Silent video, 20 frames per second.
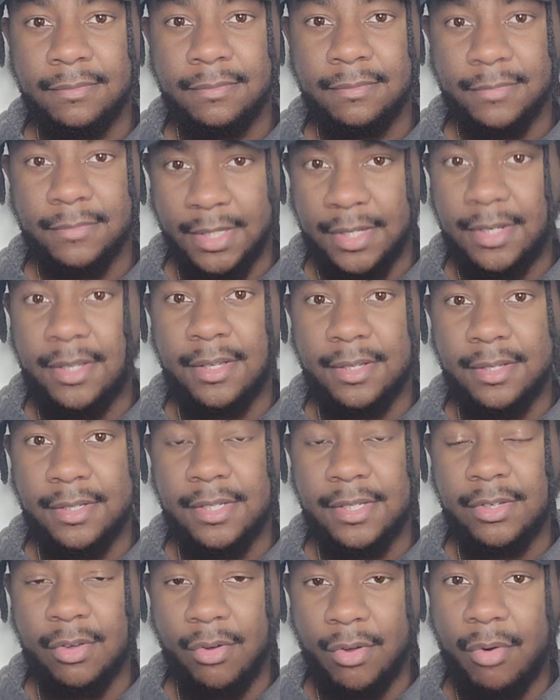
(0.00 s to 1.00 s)
It
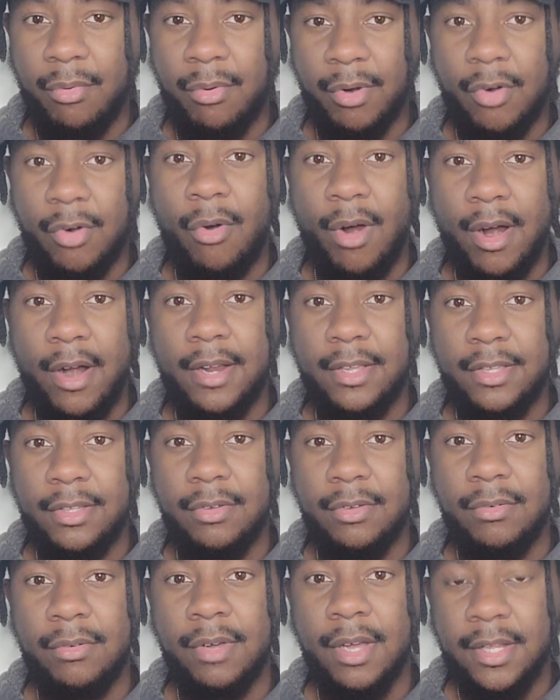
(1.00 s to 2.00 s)
is. It's going to require
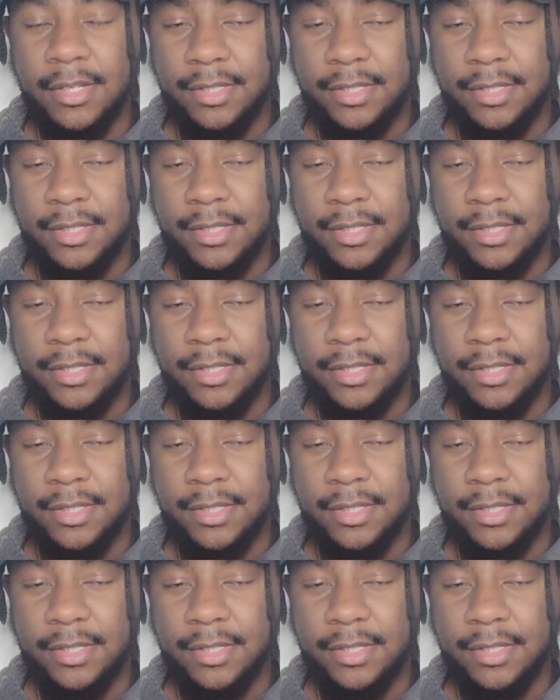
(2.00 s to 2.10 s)
you